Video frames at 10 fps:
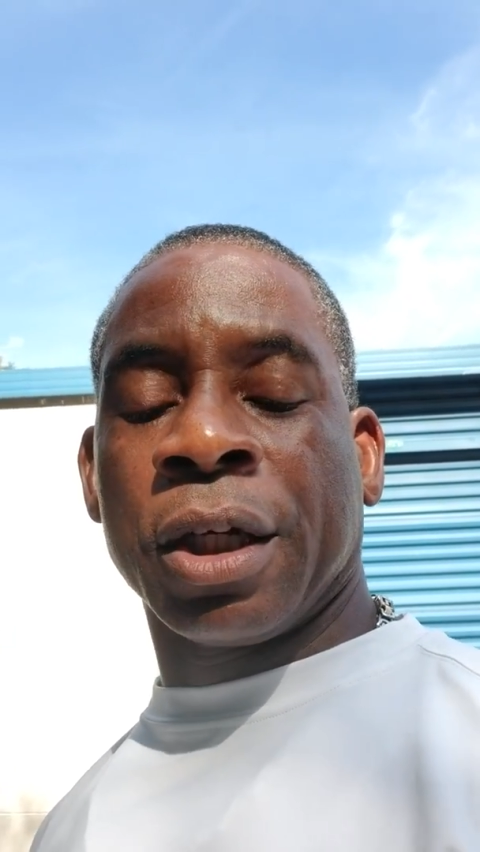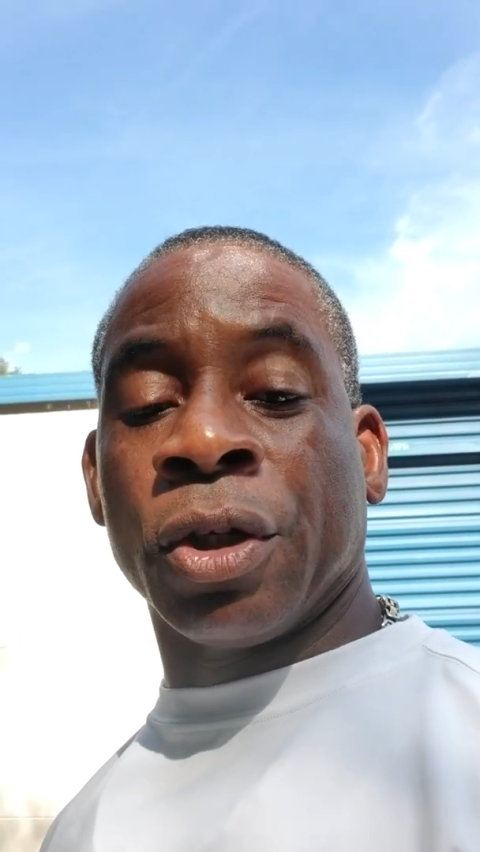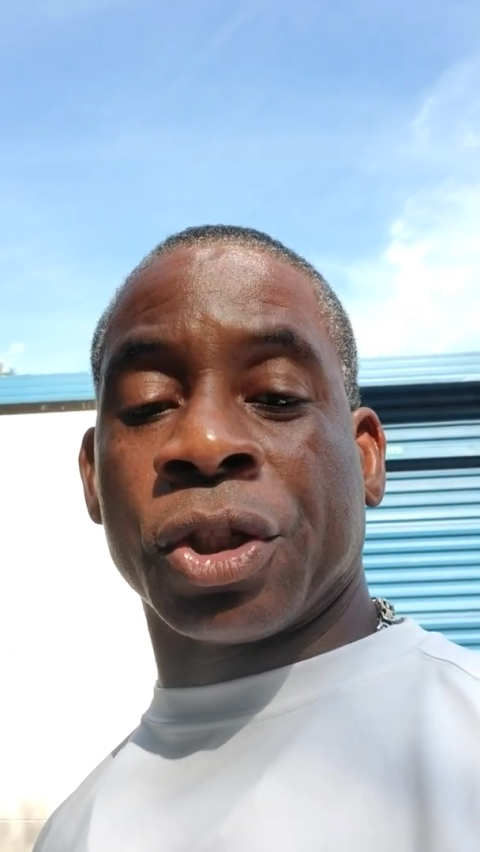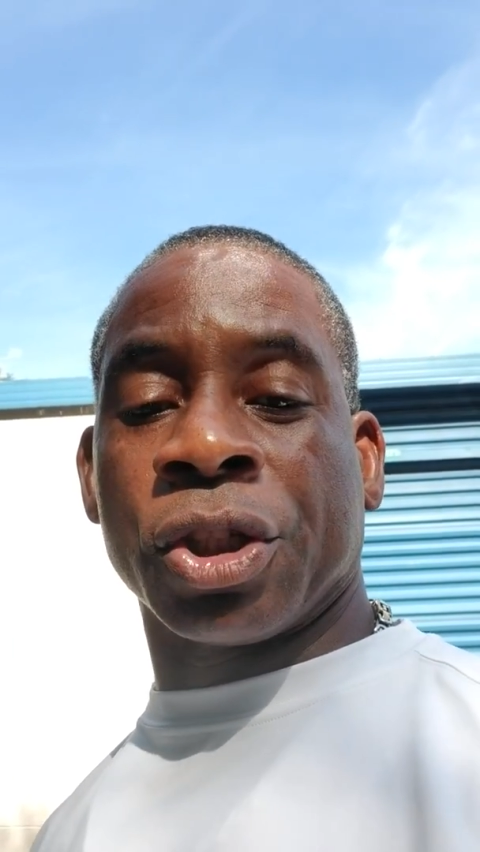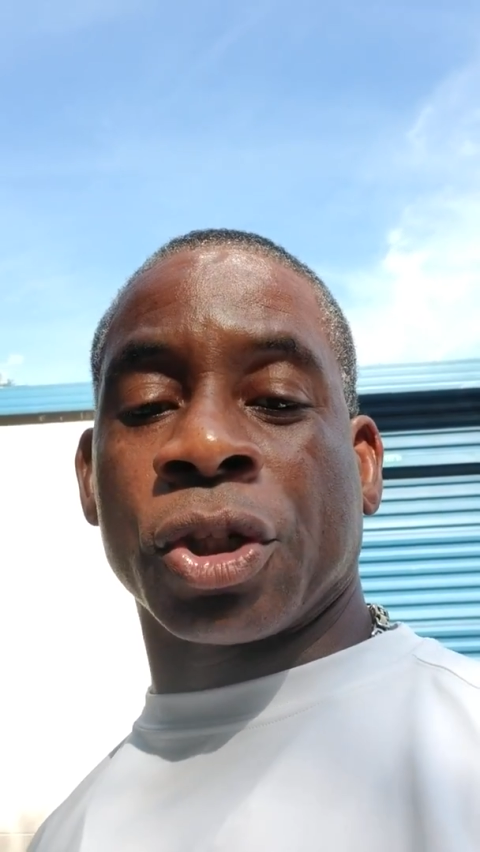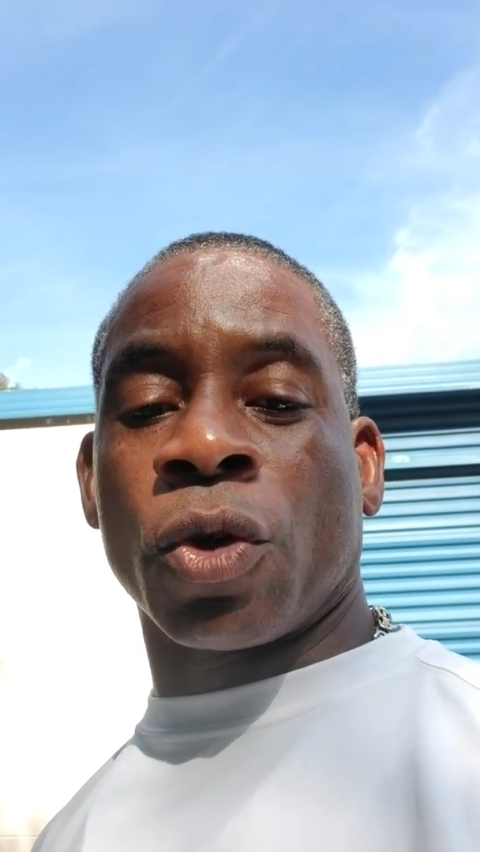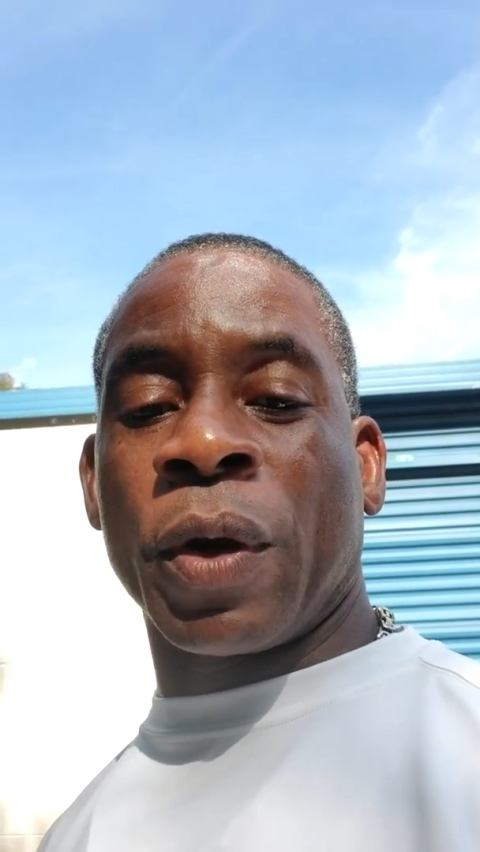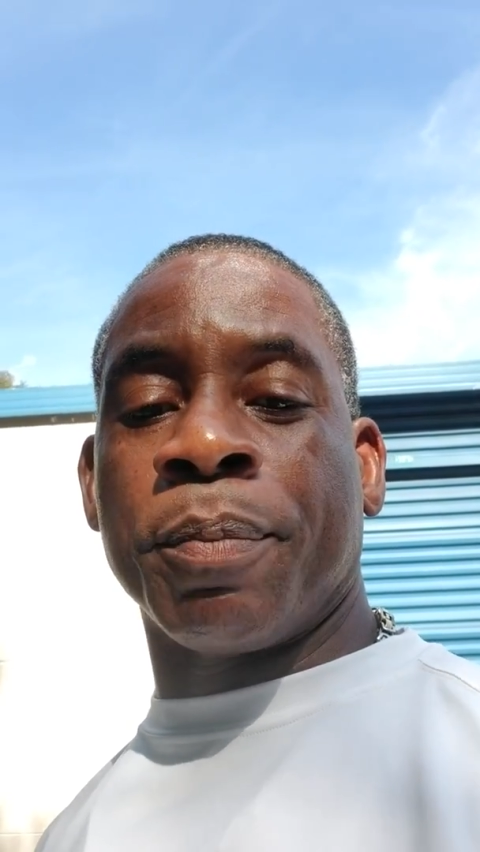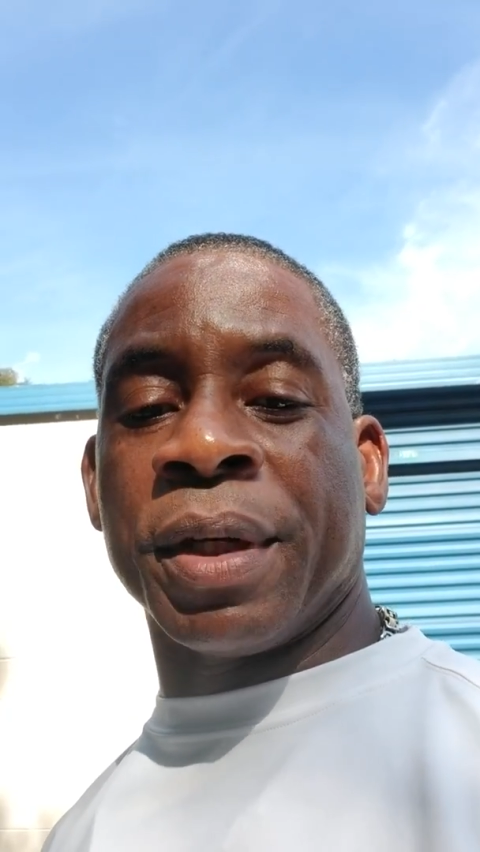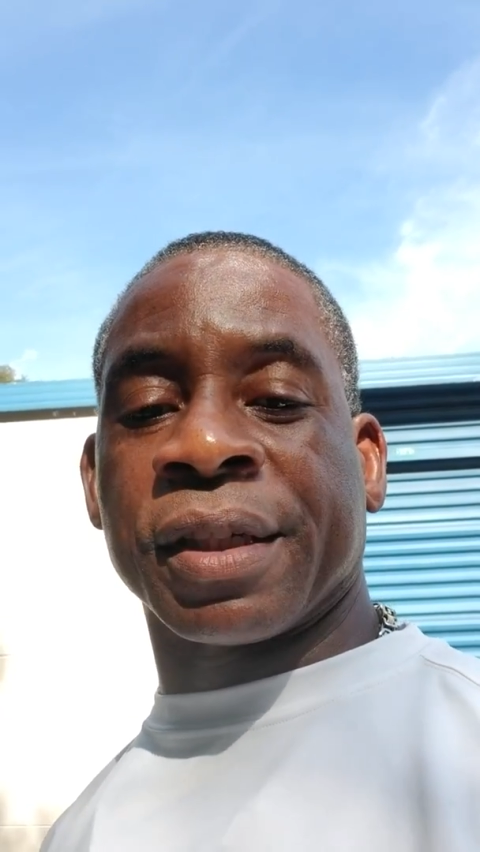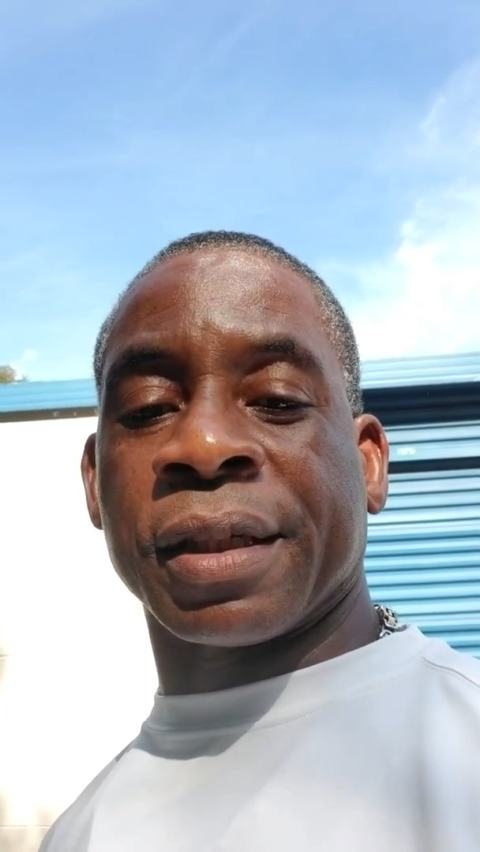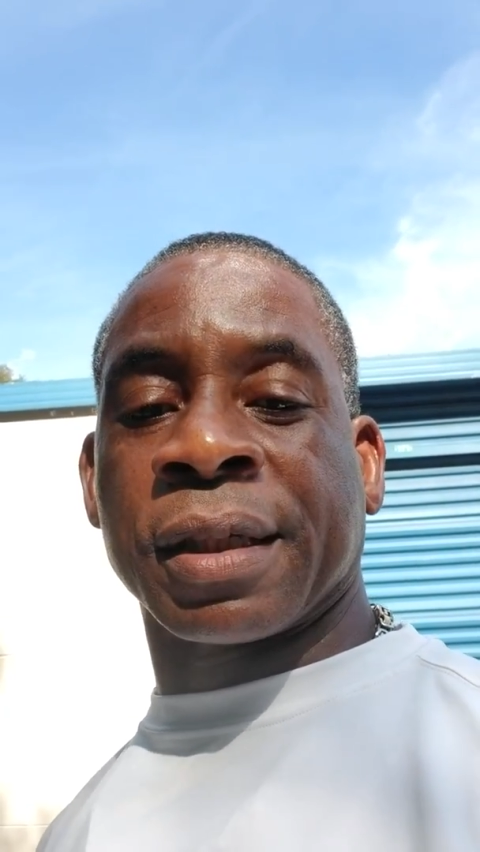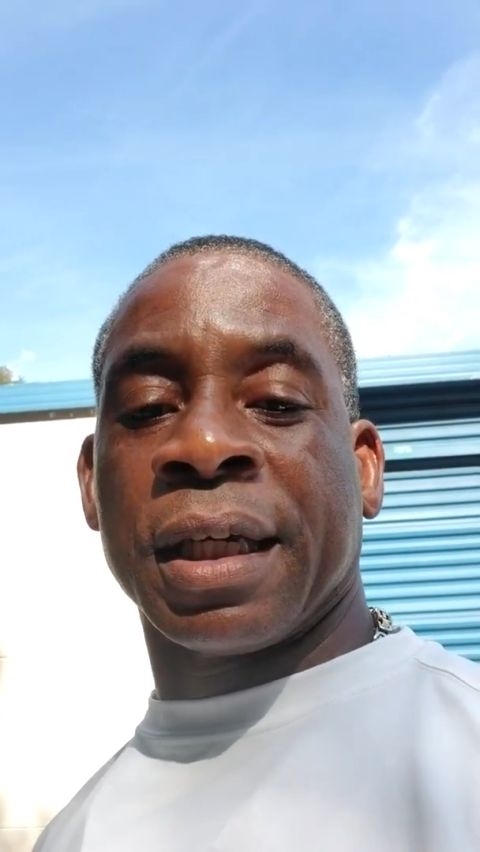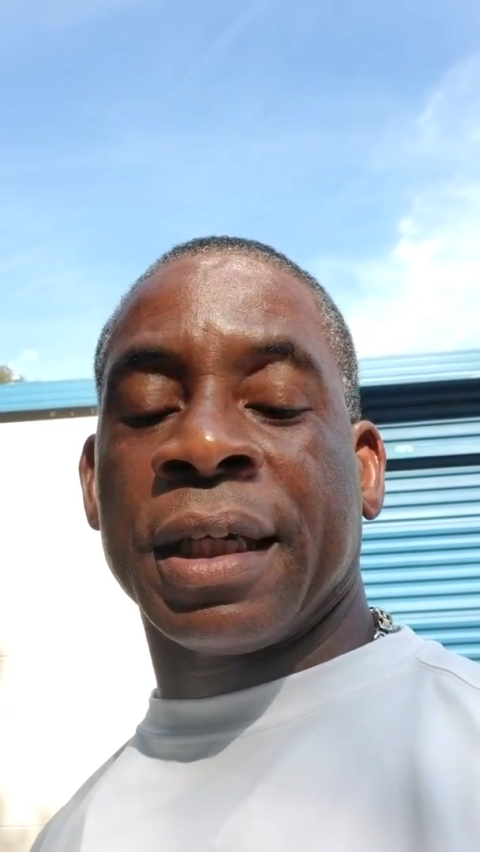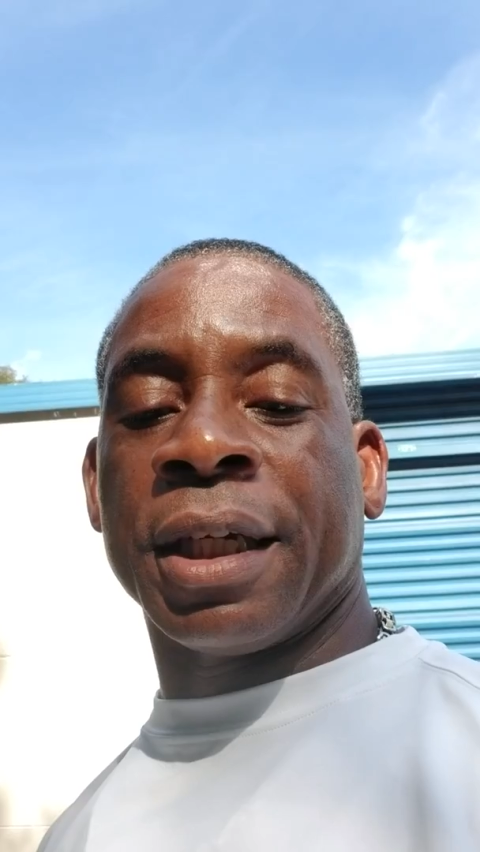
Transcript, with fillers: Because this is a great business